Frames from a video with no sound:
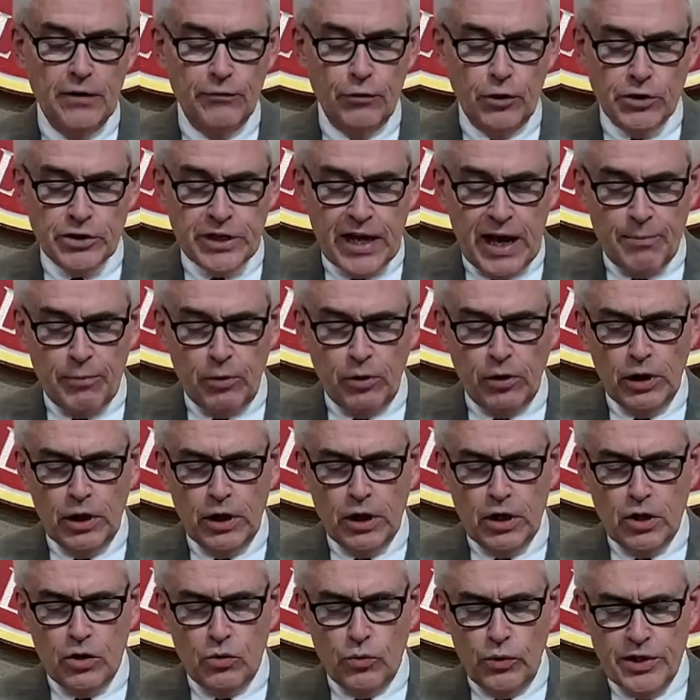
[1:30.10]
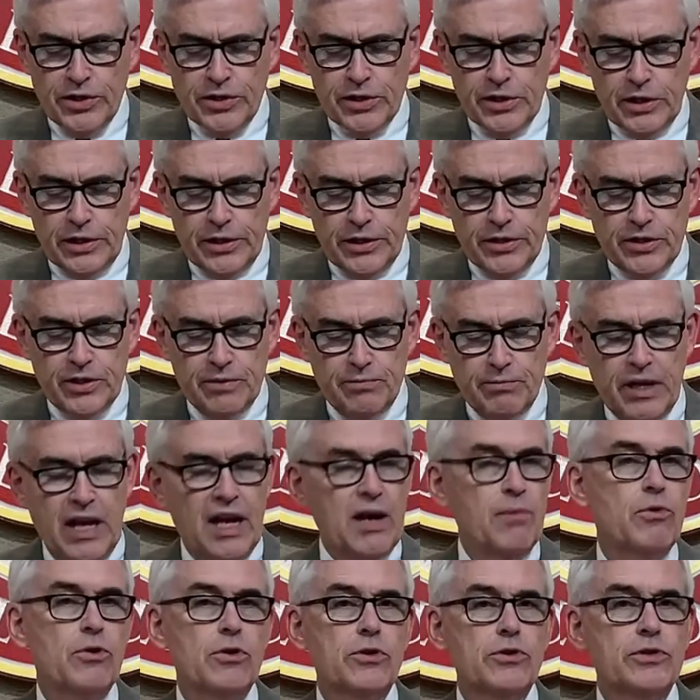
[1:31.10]
For example, recently some
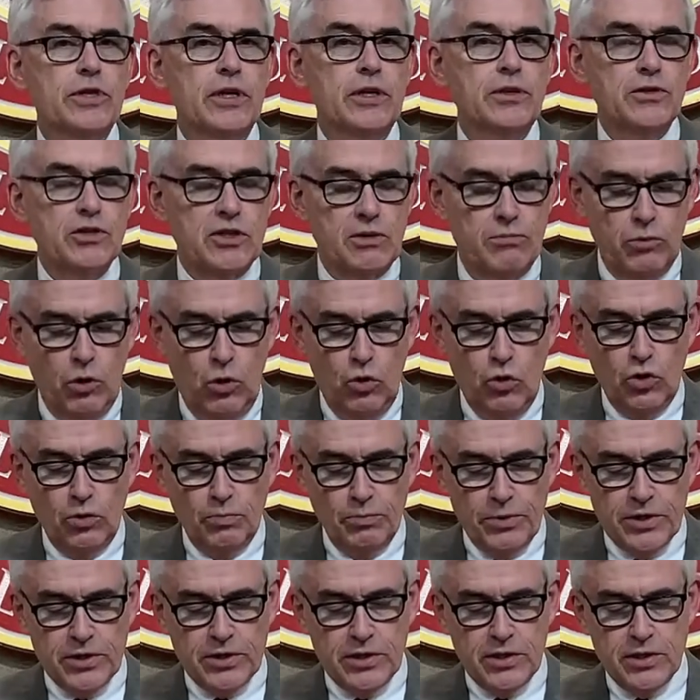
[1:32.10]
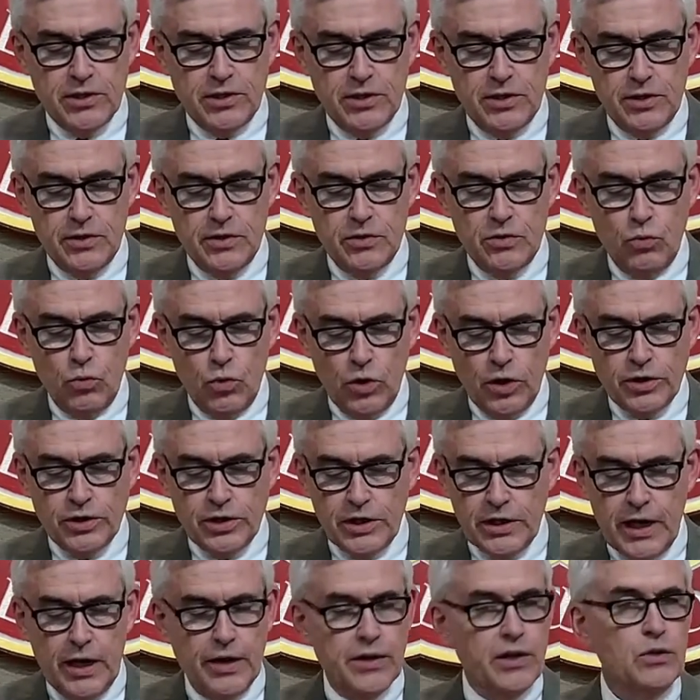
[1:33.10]
neighbors and some local businesses worked
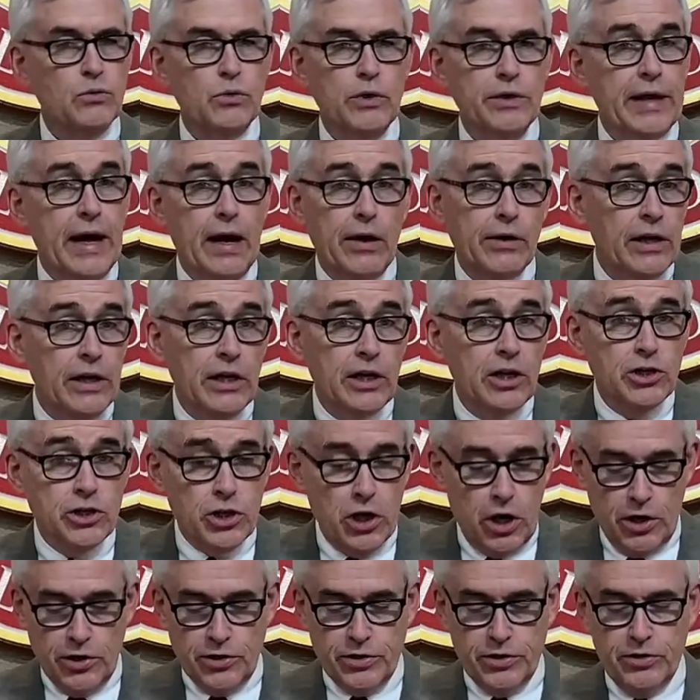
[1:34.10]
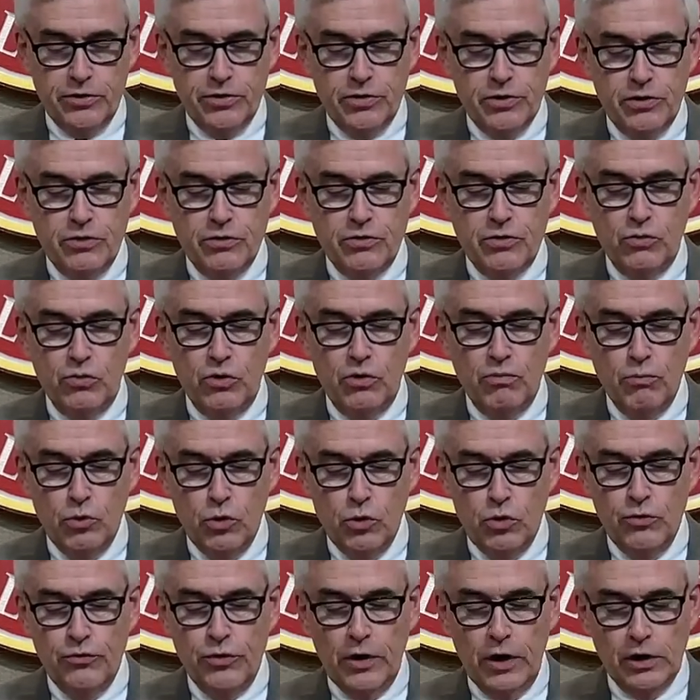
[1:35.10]
together without any charges to
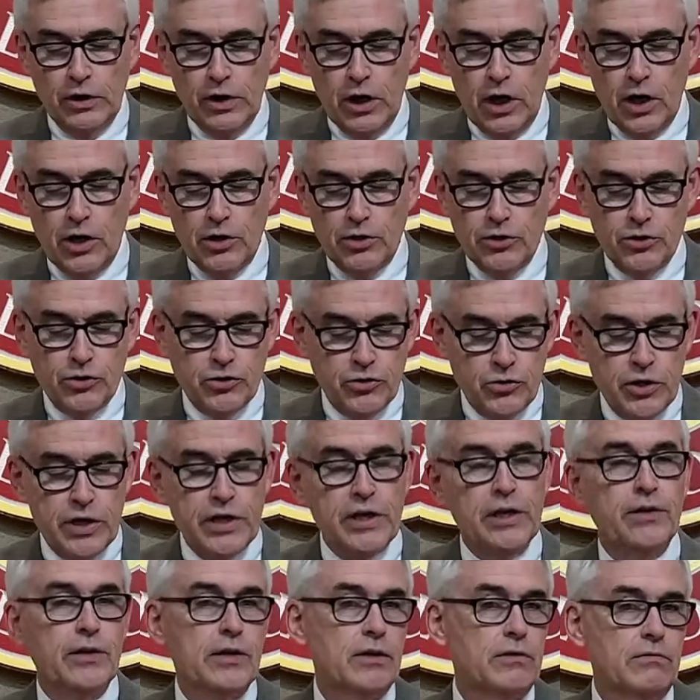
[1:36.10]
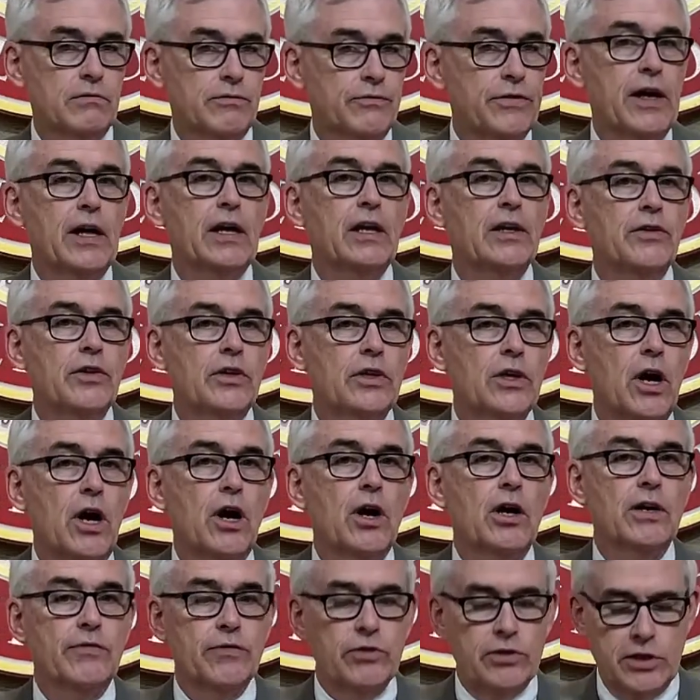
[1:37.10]
remove a large tree that fell in the
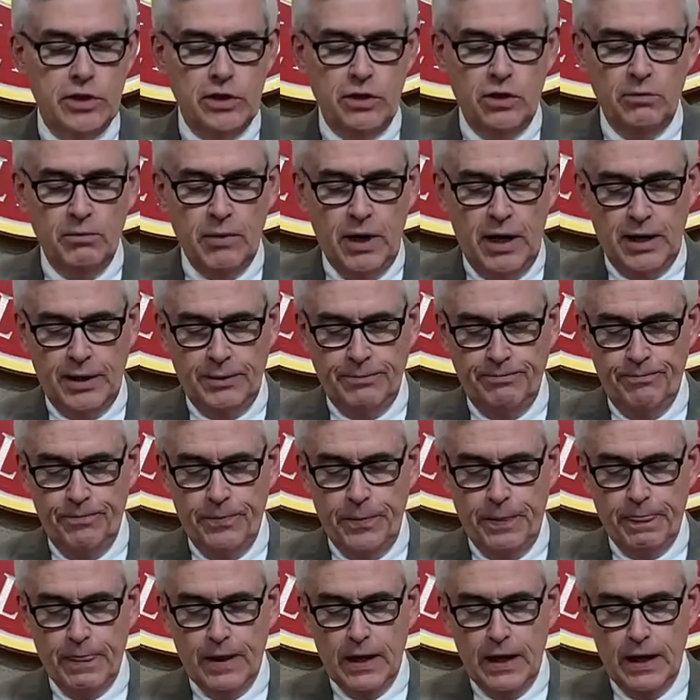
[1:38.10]
yard of a single mom.